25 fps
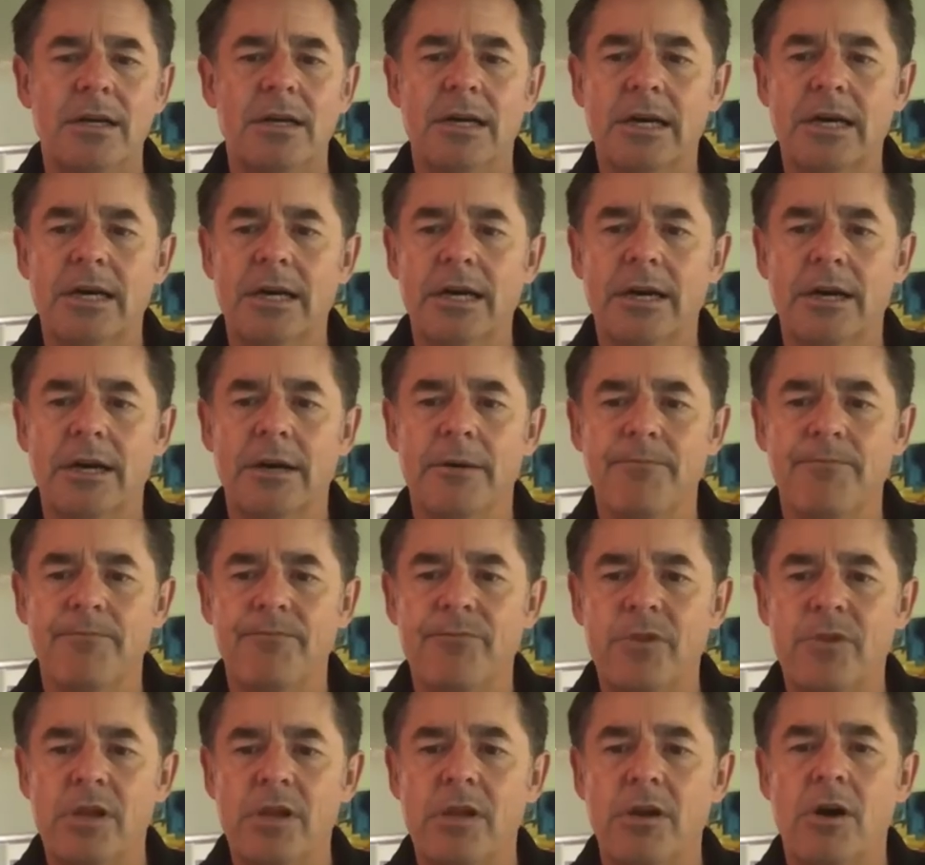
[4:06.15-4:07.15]
Um,
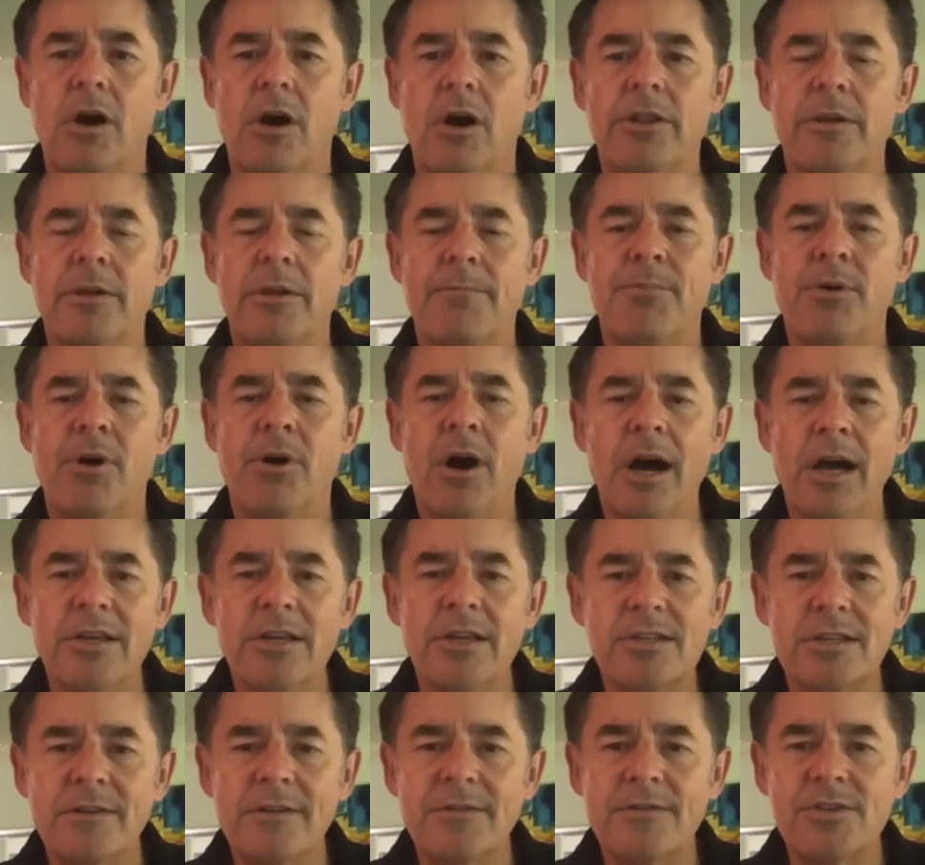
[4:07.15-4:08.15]
on the
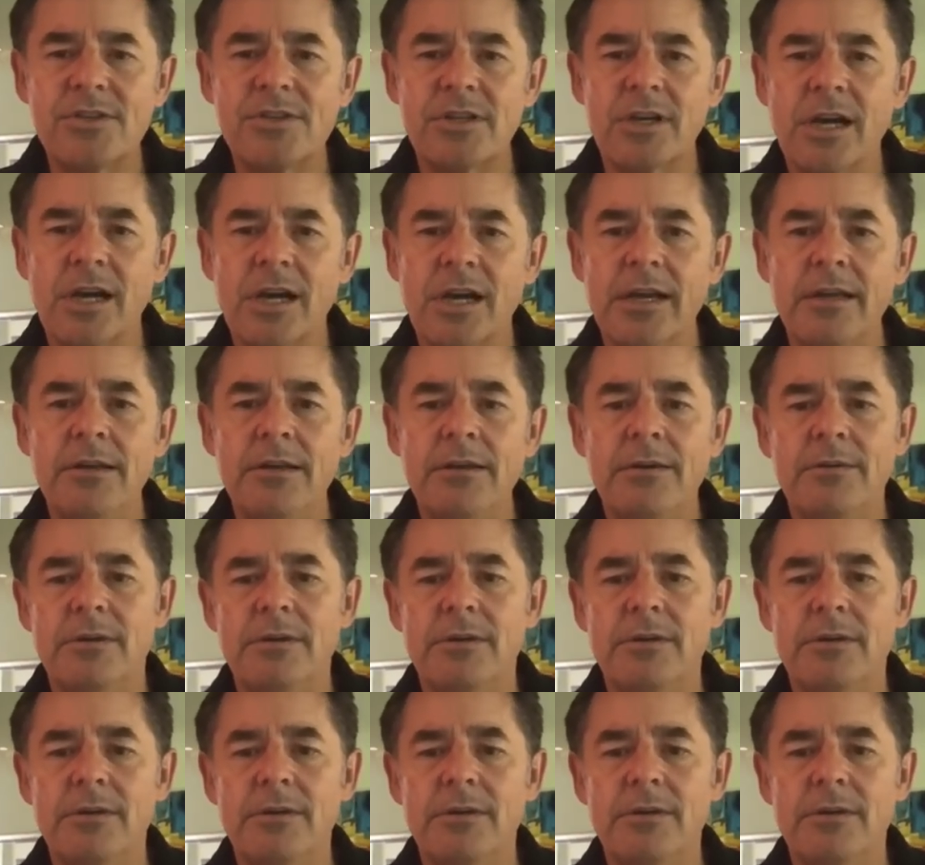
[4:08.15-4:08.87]
positive side,